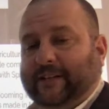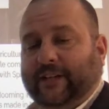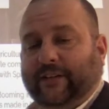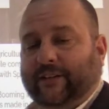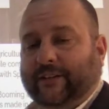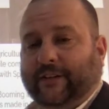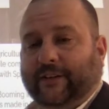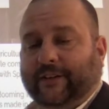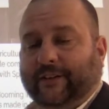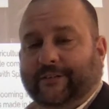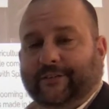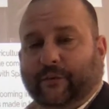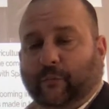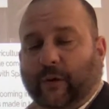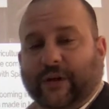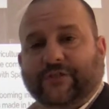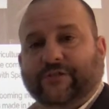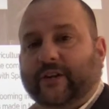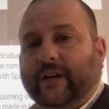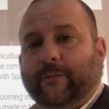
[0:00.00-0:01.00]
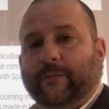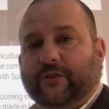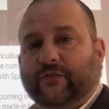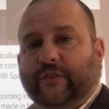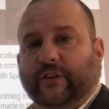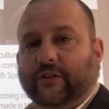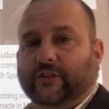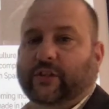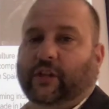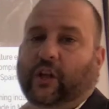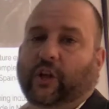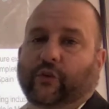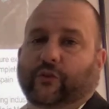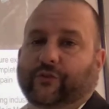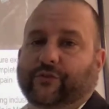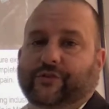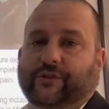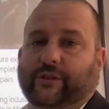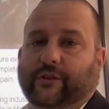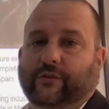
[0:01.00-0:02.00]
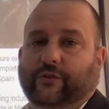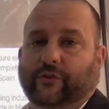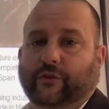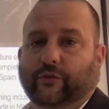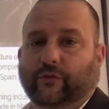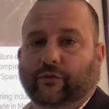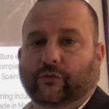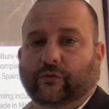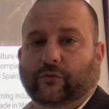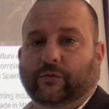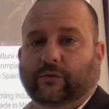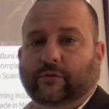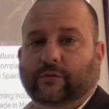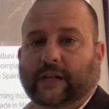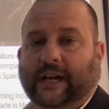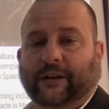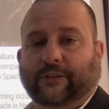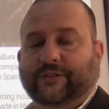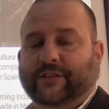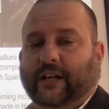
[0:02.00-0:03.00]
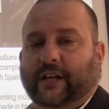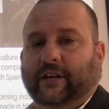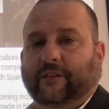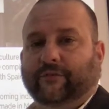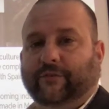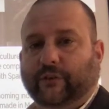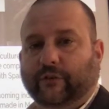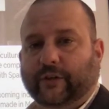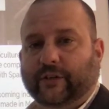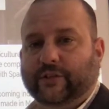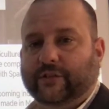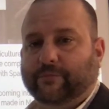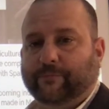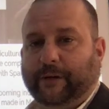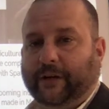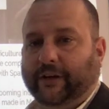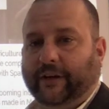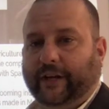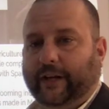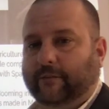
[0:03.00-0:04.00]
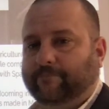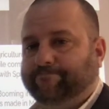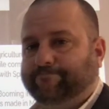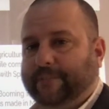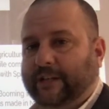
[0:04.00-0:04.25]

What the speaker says: the Western Hemisphere is closed to outside influence, period.